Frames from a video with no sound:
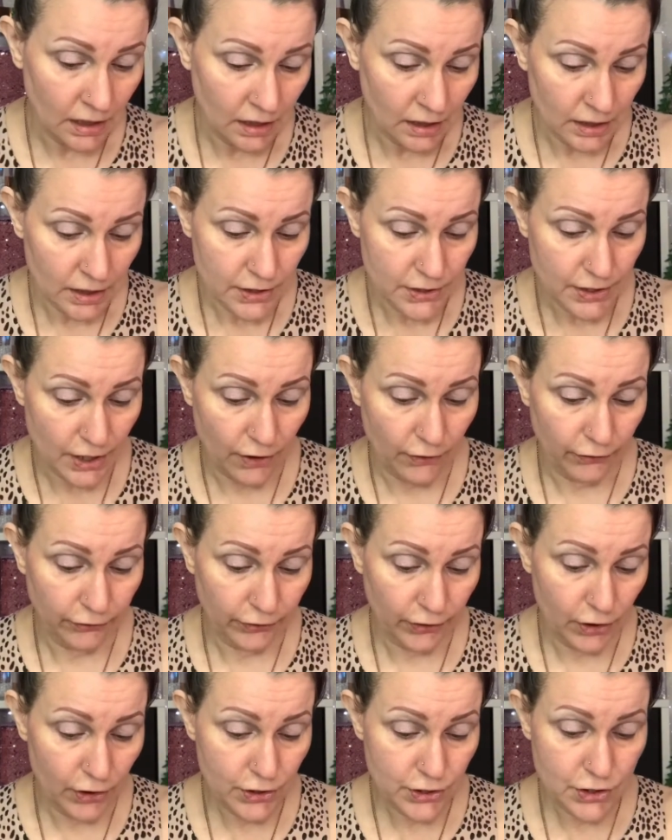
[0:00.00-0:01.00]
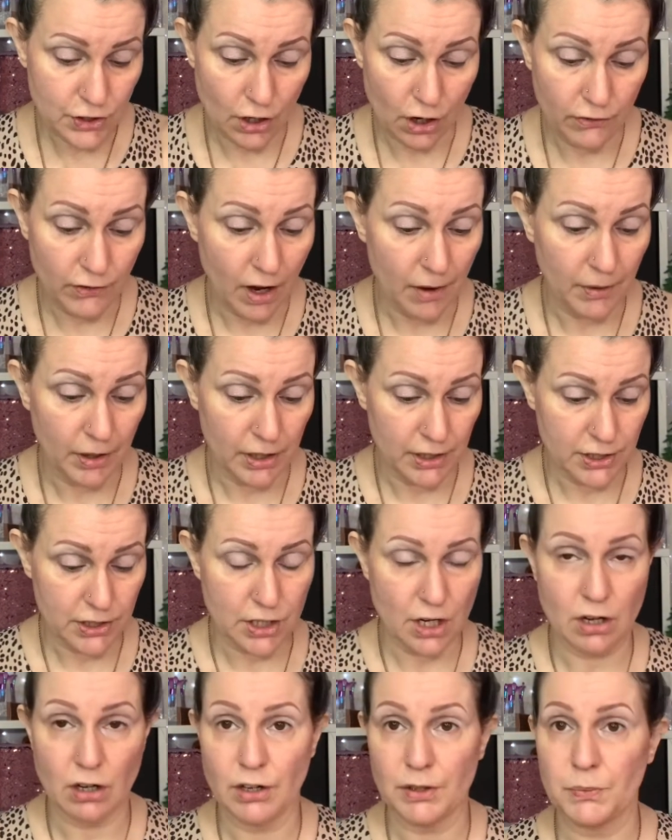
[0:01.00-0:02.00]
so first off I'm going to
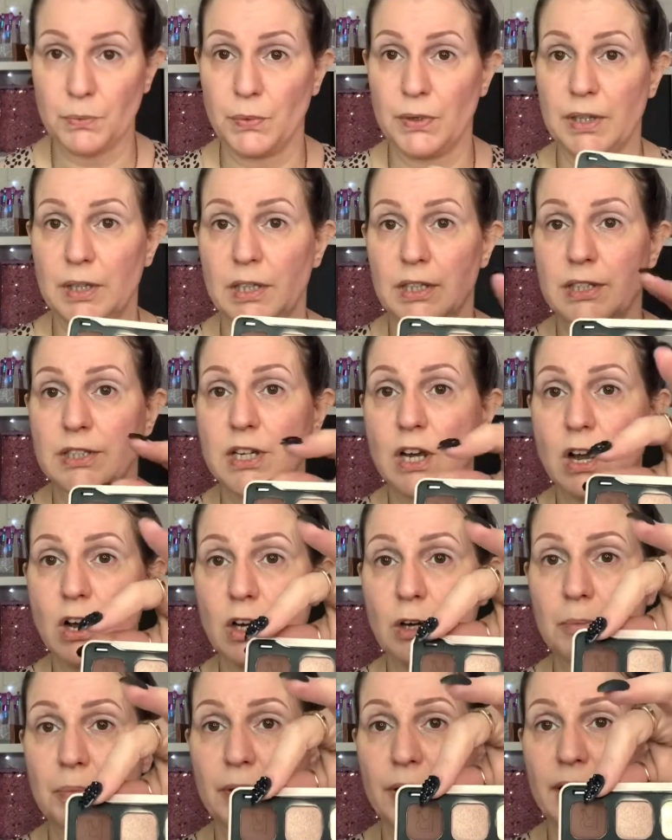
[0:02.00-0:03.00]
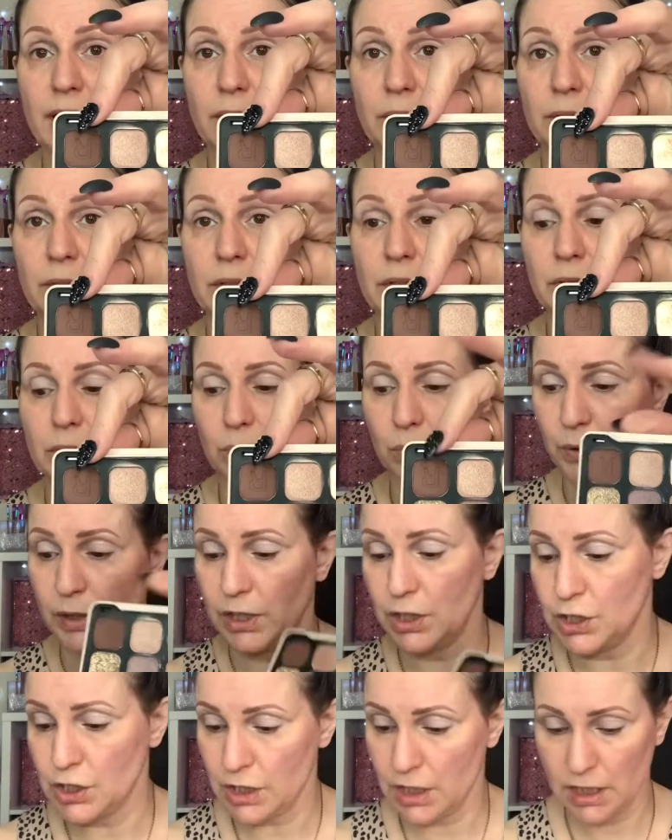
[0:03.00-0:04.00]
start with a darker brown
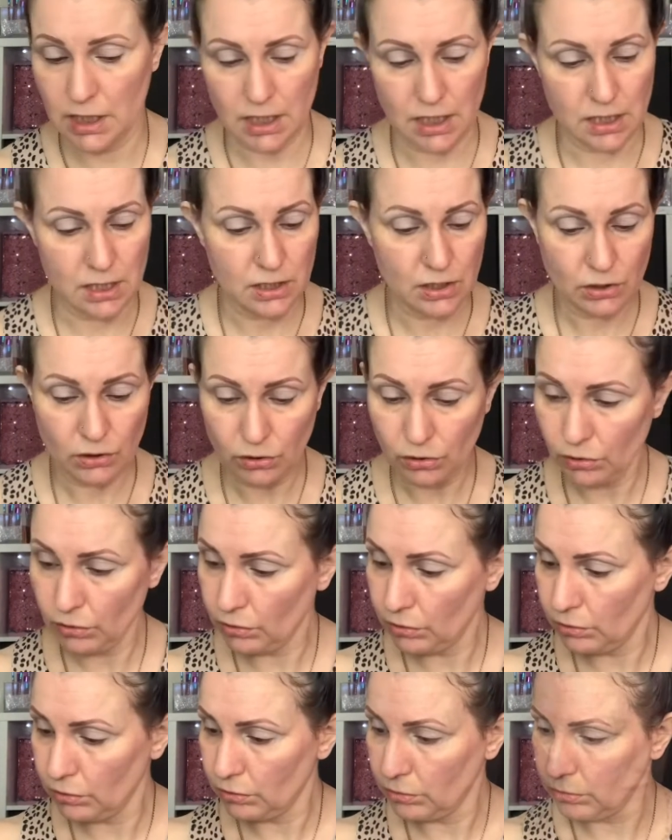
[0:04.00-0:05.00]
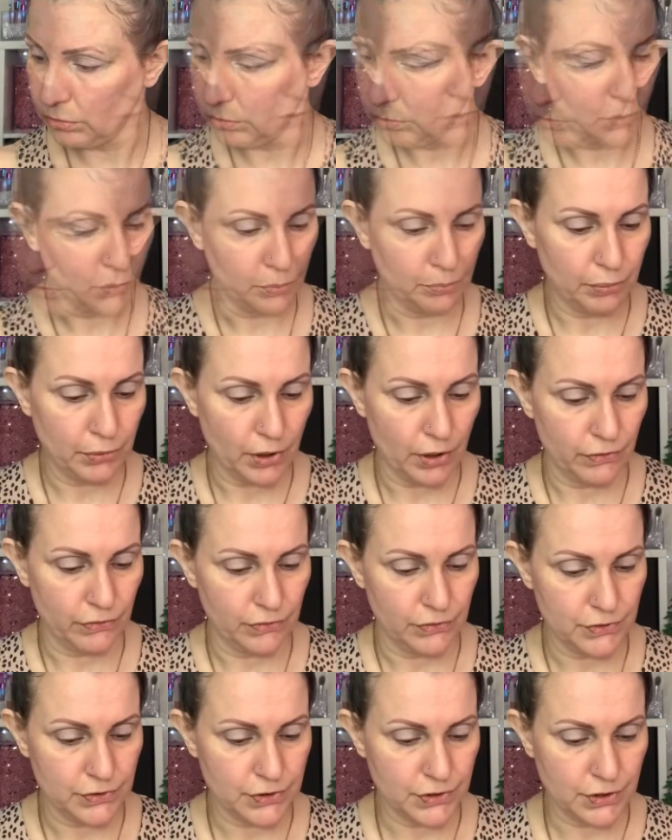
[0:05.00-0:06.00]
which is called
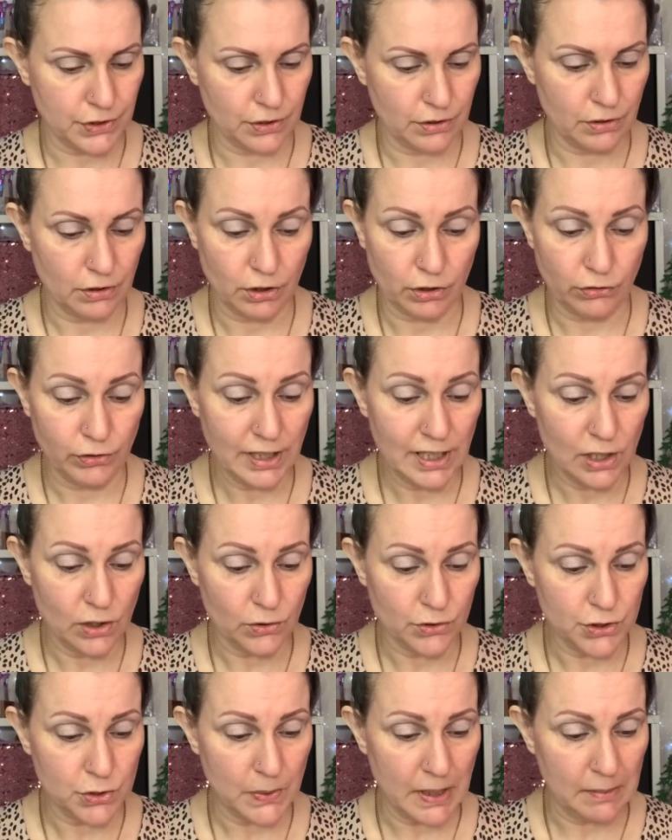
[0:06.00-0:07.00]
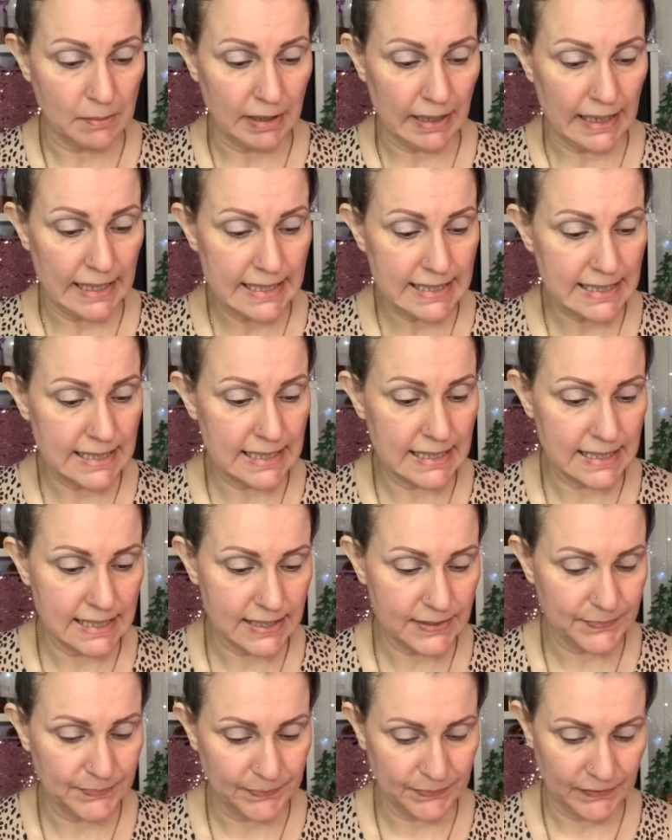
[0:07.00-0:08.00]
Bronzed. I really ought to wear my
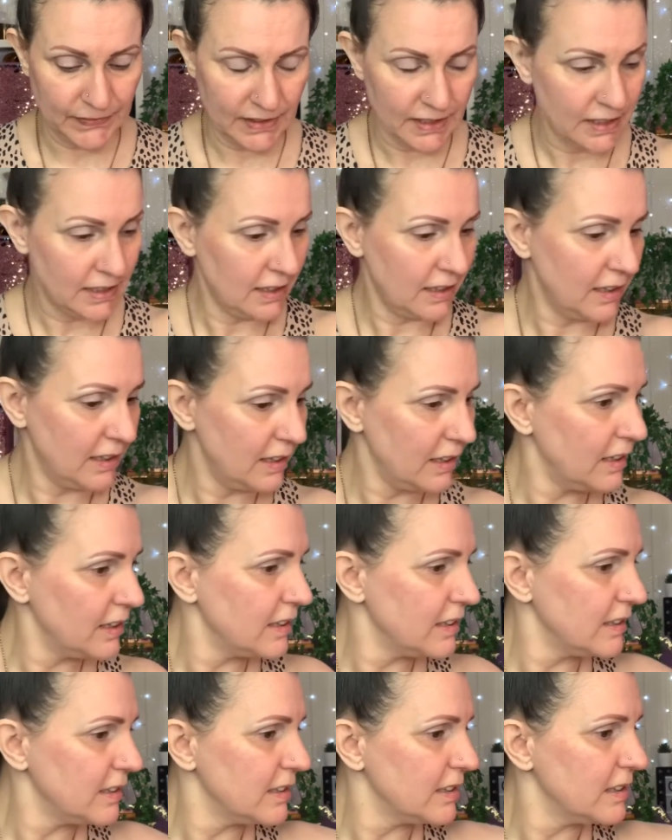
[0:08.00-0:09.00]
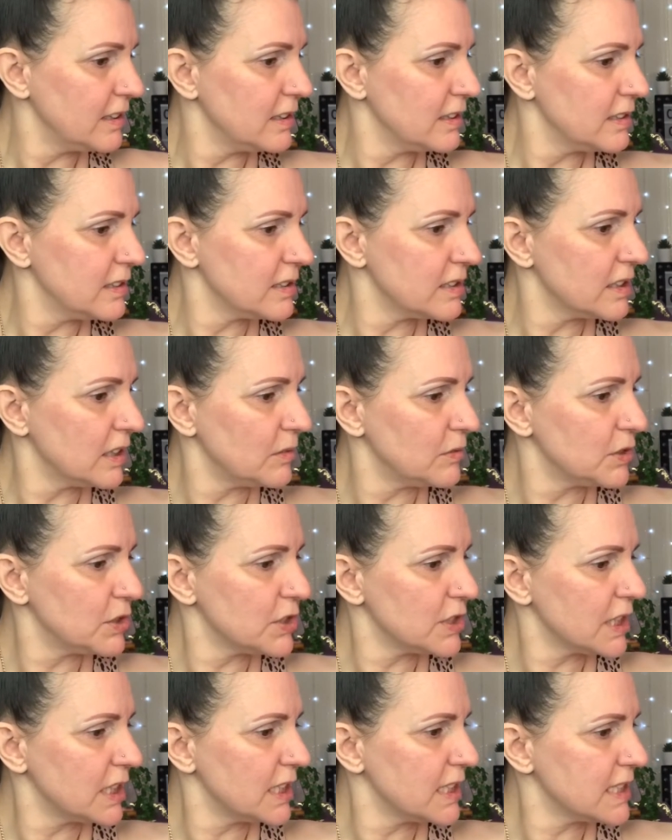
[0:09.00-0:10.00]
glasses, so I'm
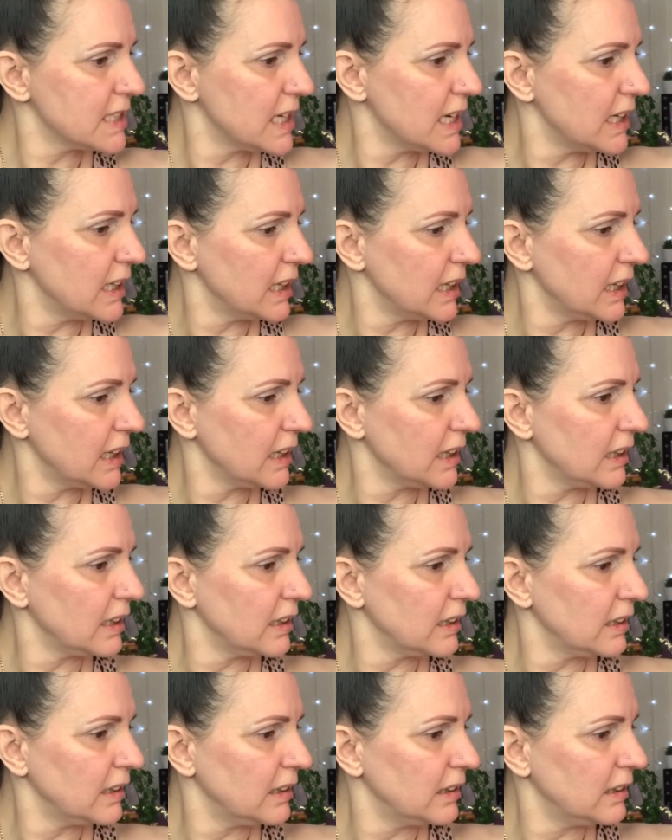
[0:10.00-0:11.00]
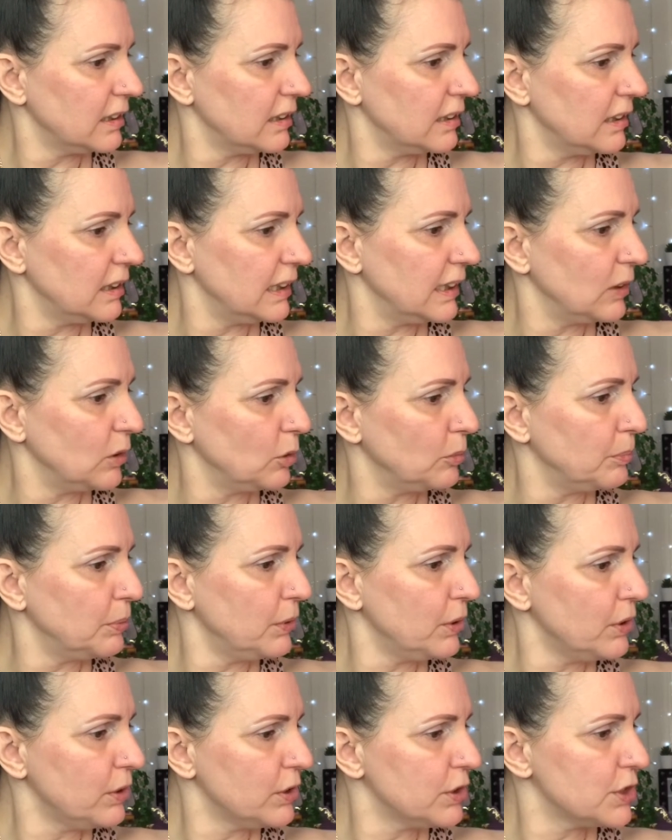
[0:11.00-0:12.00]
just going to take a little
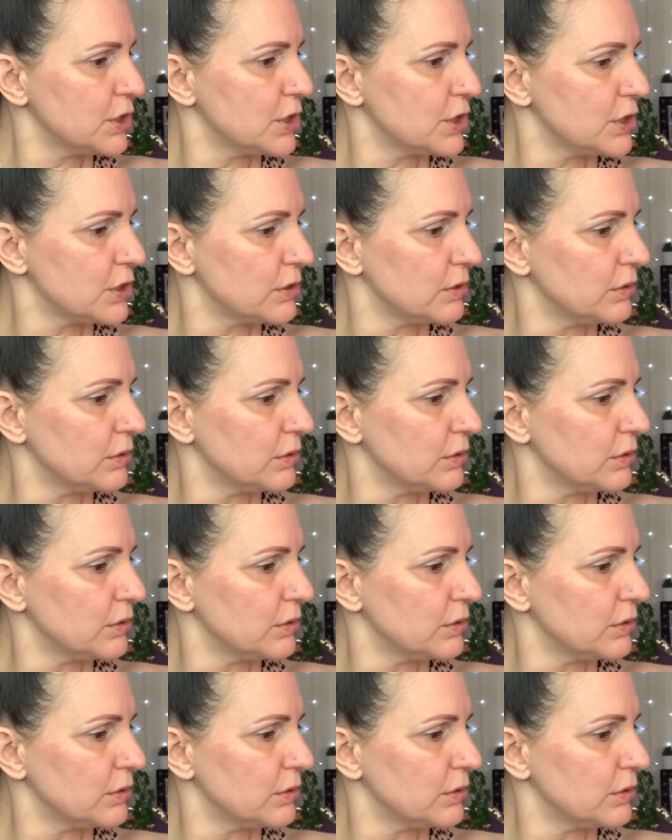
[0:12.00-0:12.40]
brush